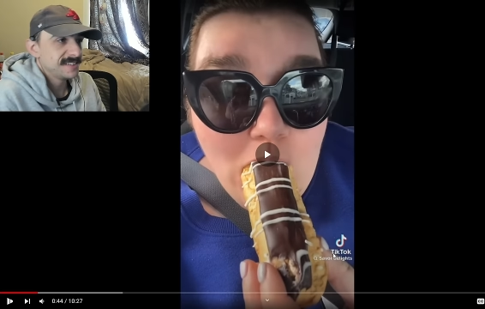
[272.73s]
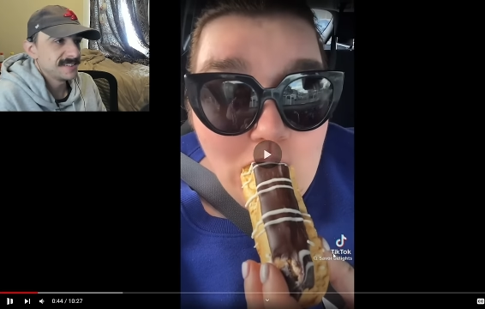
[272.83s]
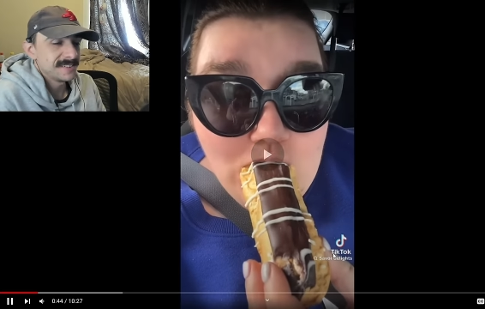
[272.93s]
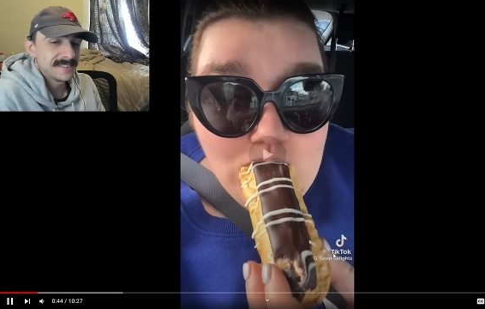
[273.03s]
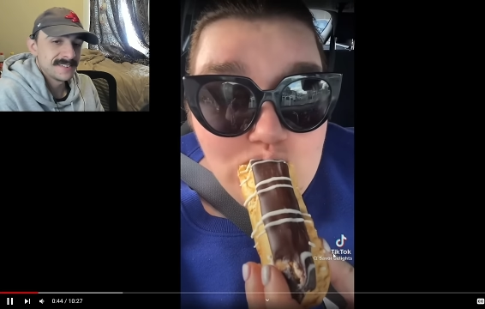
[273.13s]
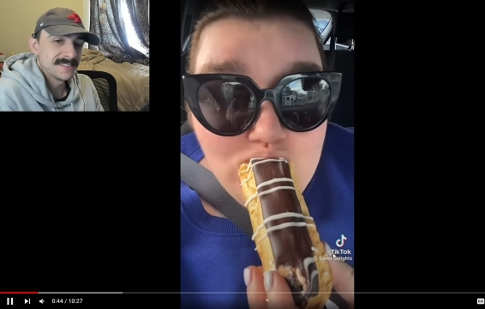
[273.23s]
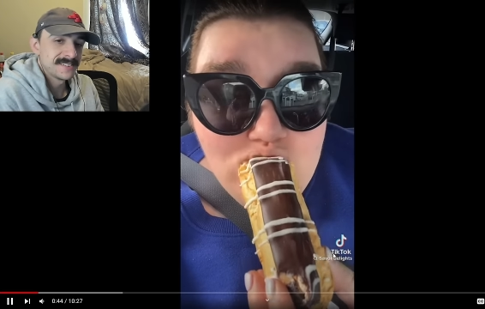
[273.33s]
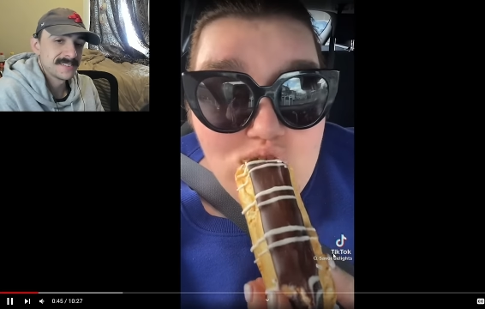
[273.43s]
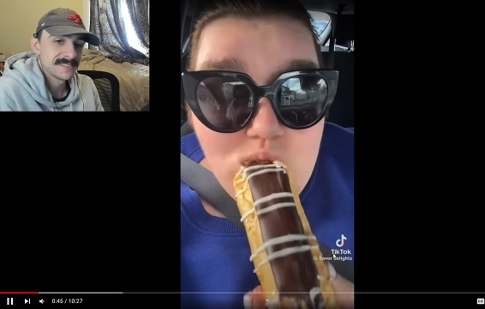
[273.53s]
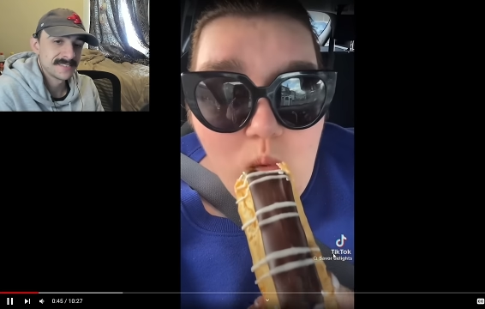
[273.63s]
Speaker 1: Chatwins,
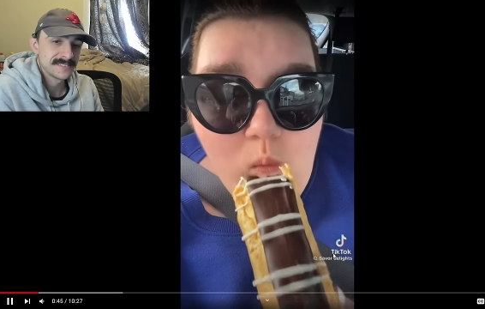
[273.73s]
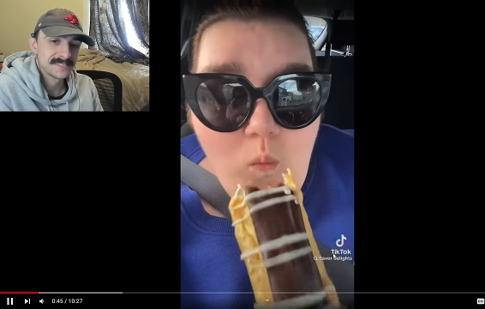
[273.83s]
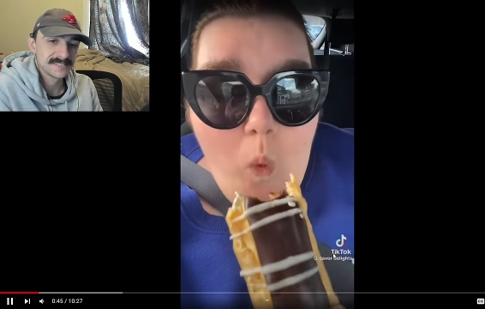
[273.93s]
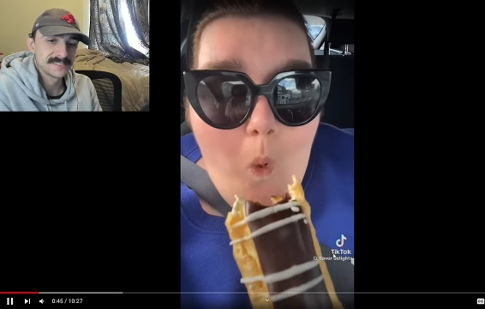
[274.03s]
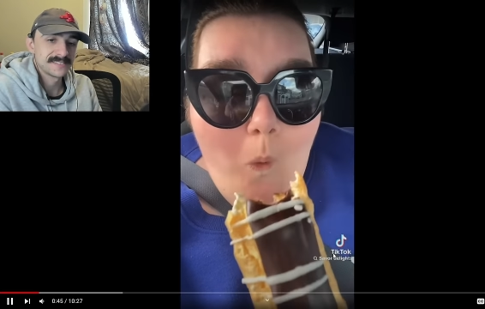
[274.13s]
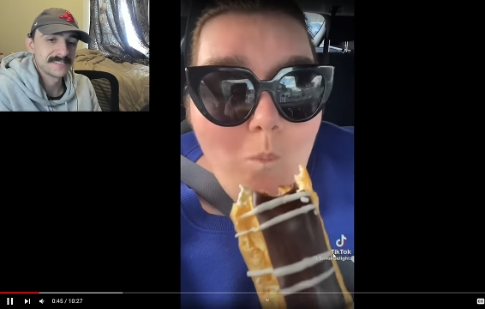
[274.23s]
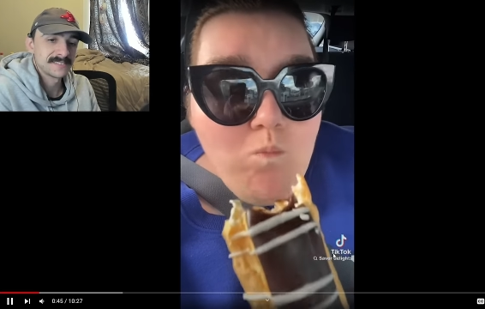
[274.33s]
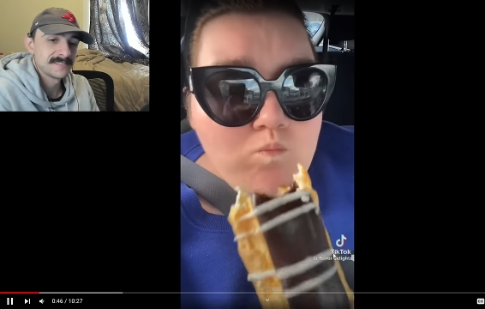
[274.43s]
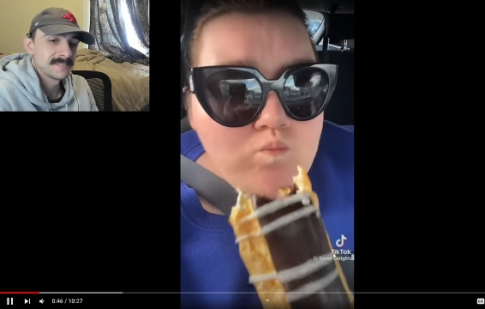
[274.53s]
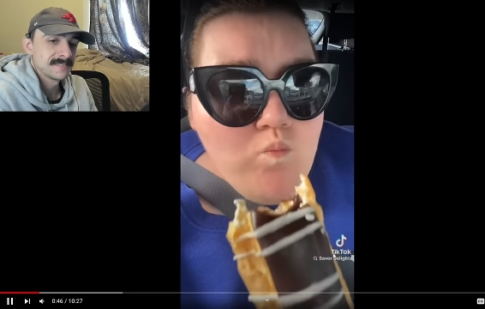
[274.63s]
but these were good
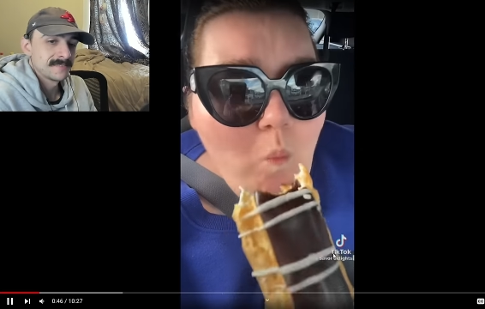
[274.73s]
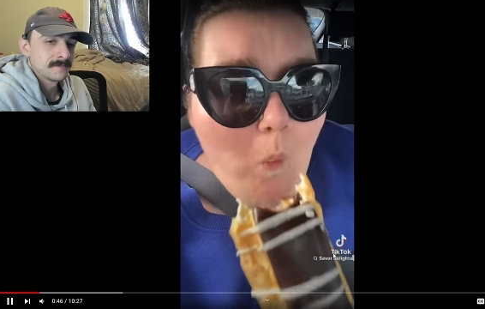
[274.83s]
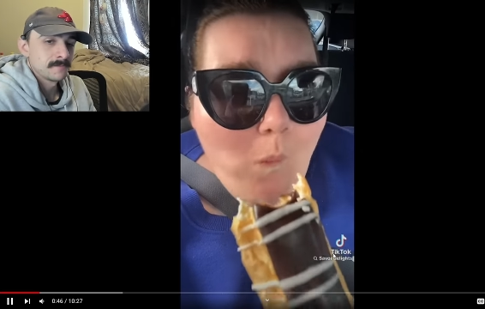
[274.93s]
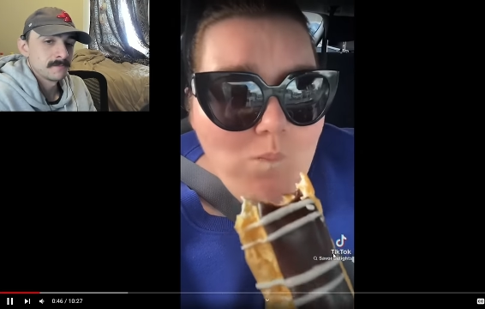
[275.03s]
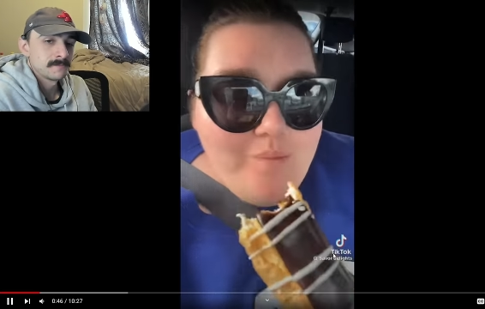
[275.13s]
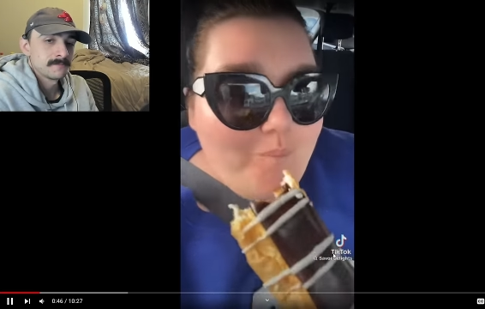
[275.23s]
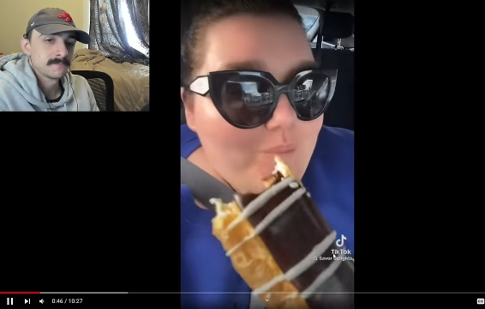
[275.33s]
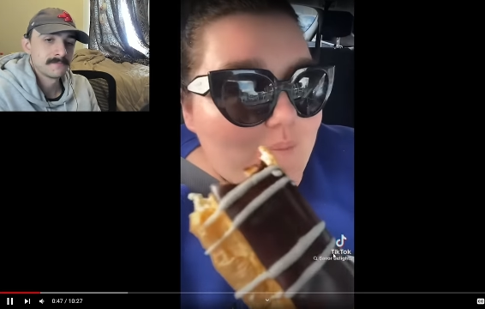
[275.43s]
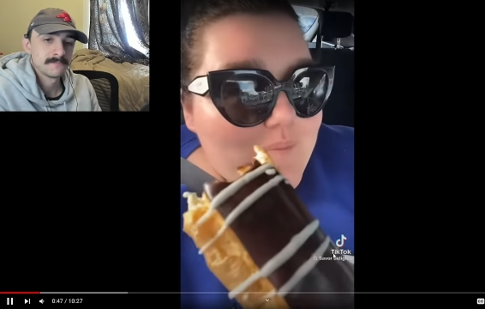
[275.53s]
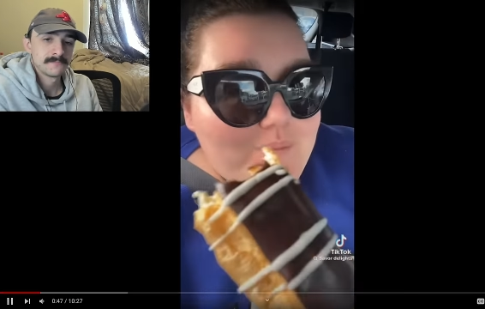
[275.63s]
too.
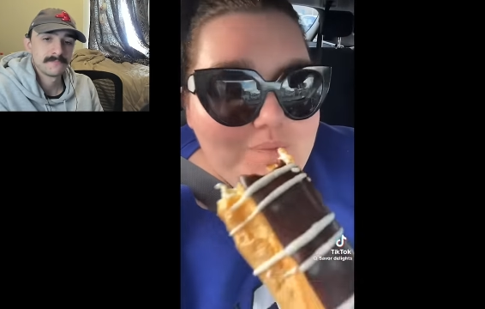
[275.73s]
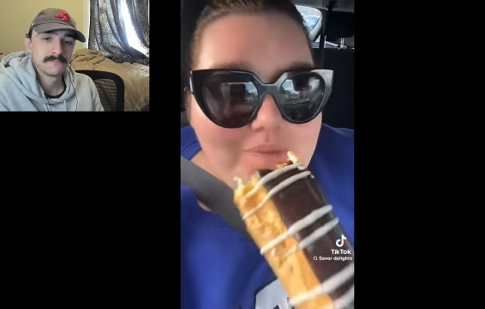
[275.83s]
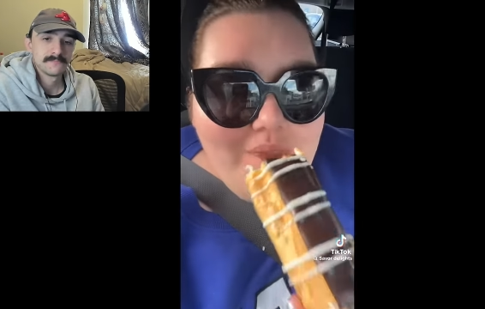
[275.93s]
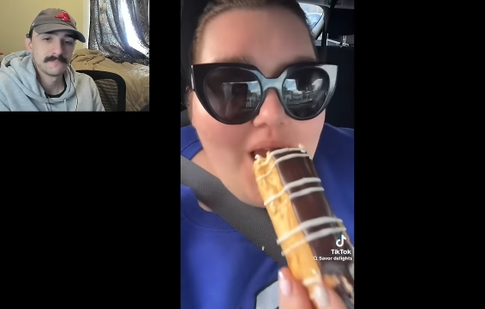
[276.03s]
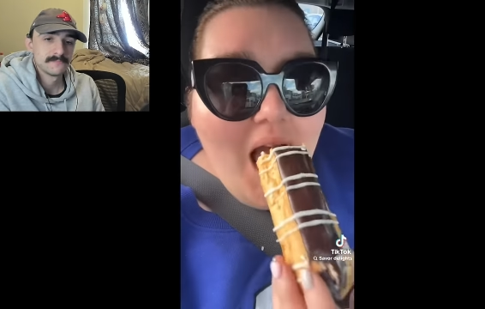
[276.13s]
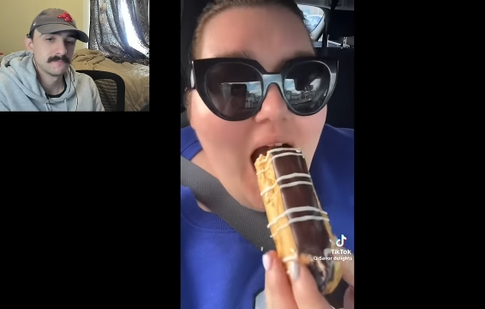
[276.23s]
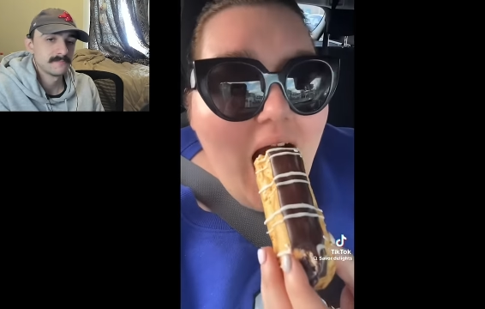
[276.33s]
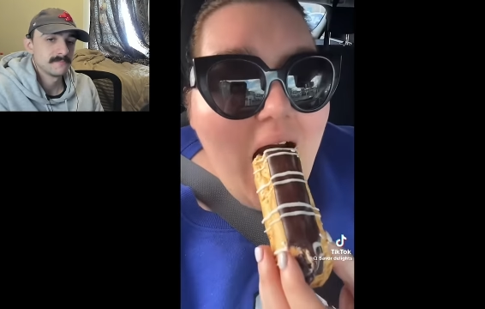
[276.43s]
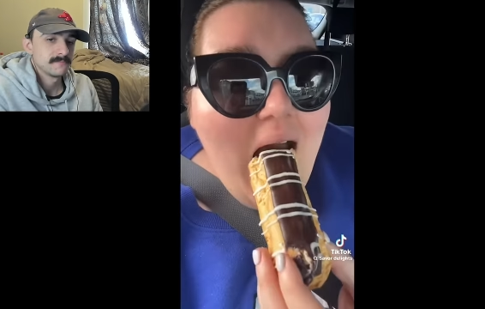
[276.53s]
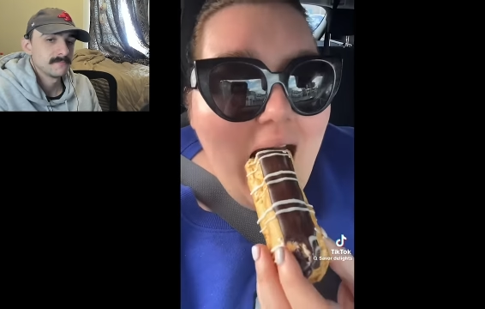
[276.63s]
Speaker 2: So, so
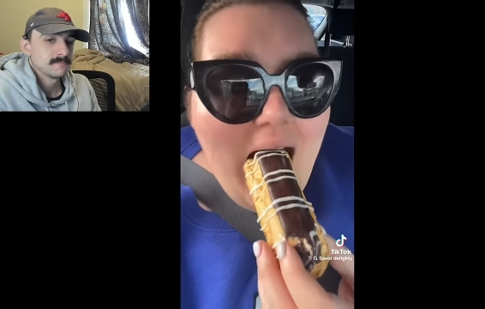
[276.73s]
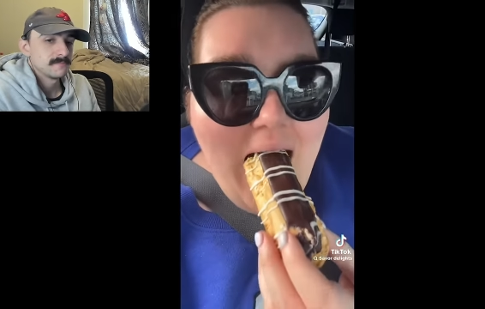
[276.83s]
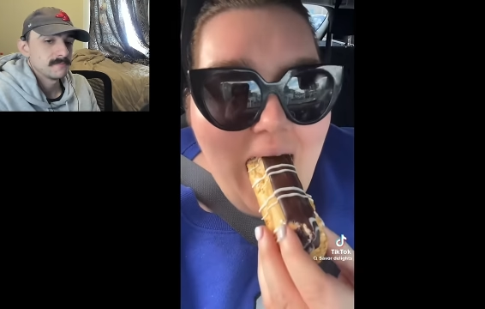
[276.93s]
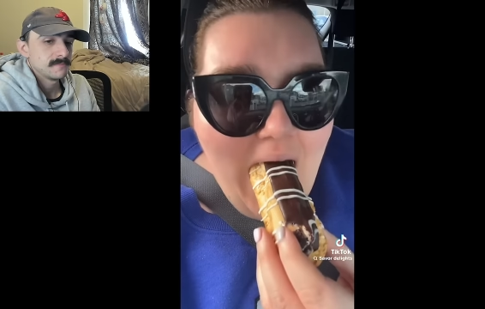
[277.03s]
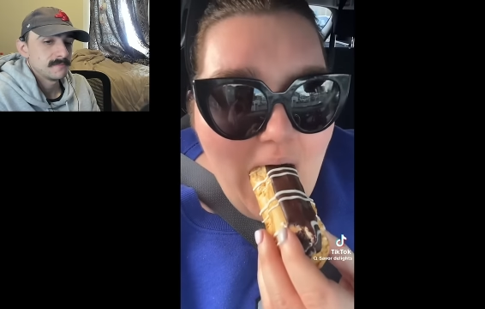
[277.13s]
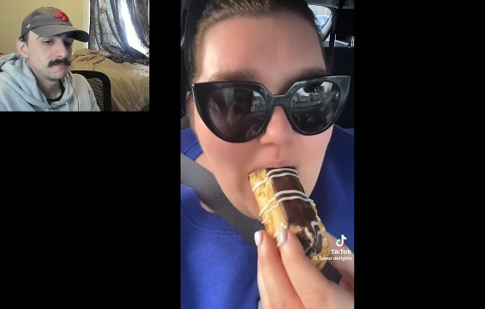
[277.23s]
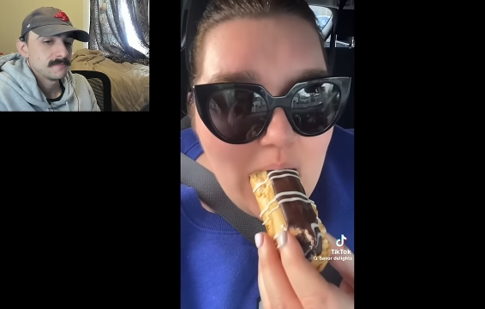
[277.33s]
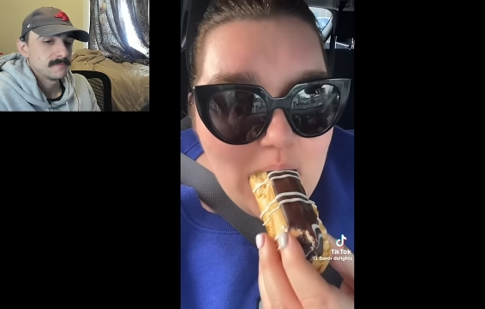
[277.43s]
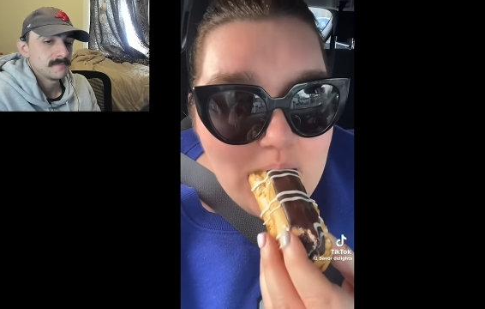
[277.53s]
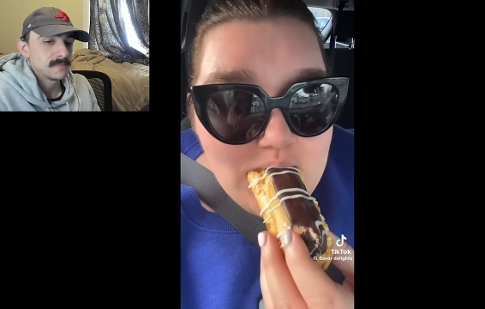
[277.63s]
creamy inside.
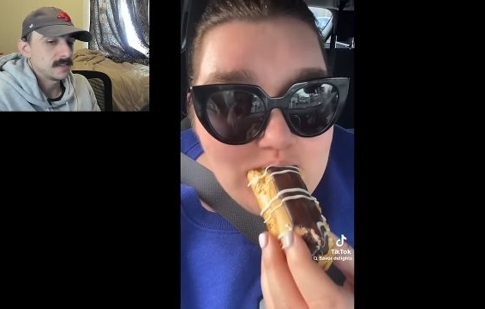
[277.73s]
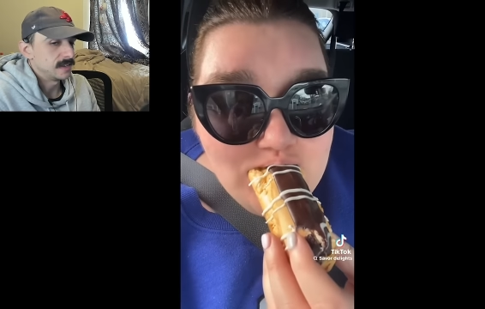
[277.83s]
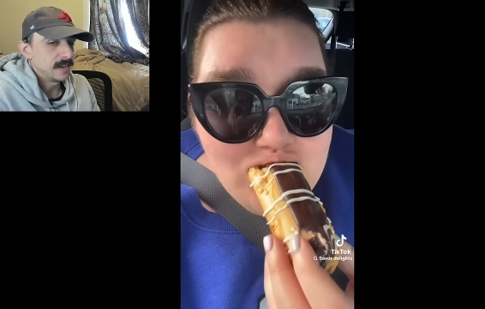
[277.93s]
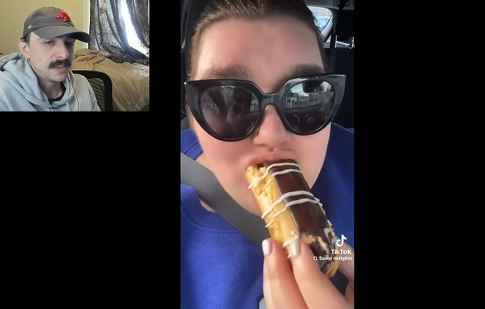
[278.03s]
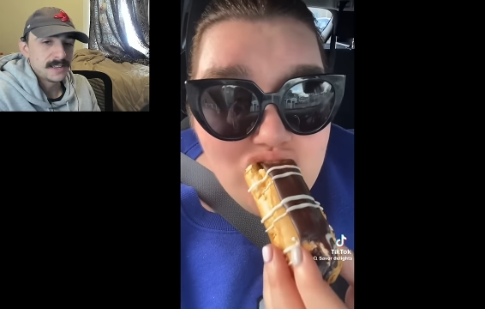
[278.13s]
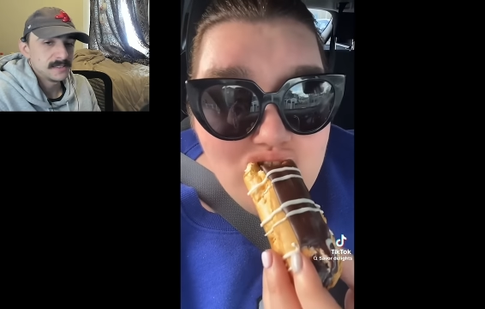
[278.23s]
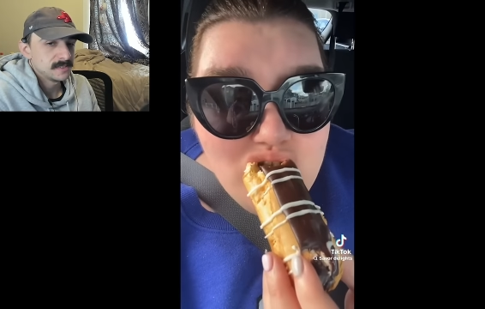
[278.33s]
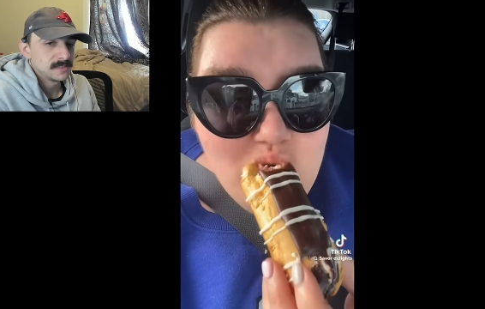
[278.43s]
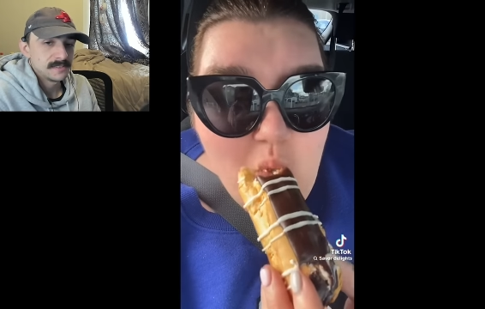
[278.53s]
Speaker 1: I guess. Then for